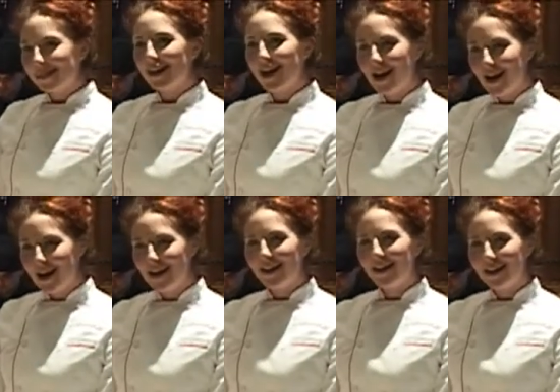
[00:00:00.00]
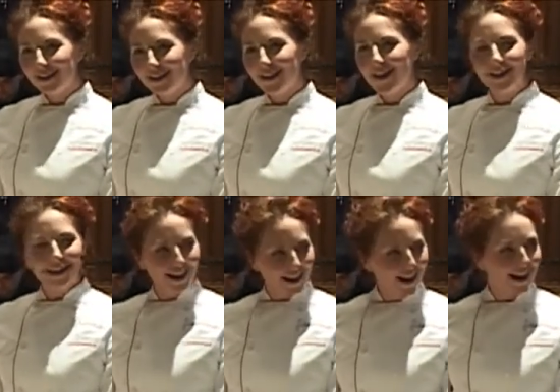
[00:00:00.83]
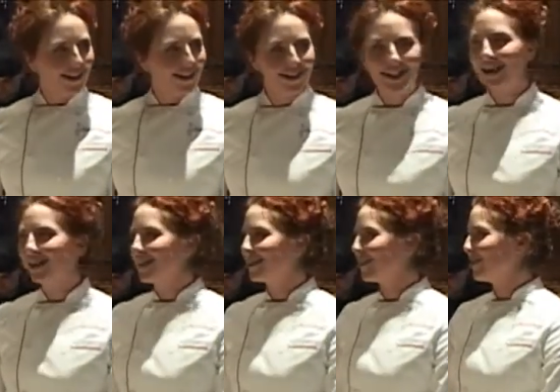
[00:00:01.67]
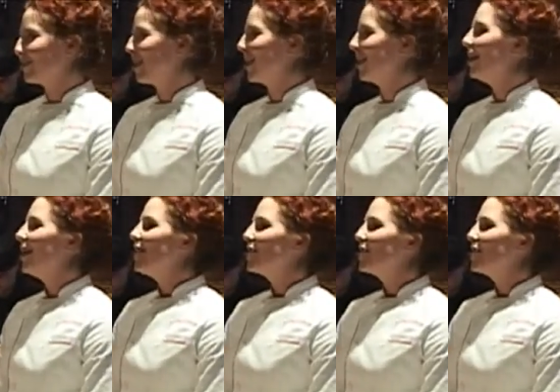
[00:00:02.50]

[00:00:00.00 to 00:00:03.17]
Yeah? Okay, that sounds great.